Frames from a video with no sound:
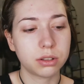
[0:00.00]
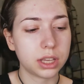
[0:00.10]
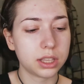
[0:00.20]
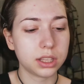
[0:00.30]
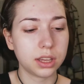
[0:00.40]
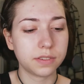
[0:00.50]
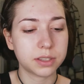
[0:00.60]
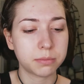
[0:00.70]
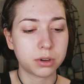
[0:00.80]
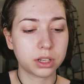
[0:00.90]
lately I've just
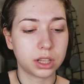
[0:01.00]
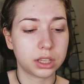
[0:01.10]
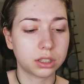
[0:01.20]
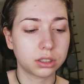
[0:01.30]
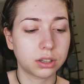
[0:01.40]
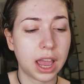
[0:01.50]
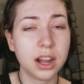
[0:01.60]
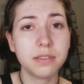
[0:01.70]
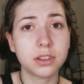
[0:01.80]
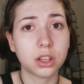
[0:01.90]
been putting like kind
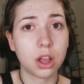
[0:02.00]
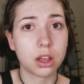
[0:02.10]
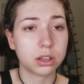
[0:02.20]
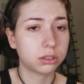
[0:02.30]
of a lot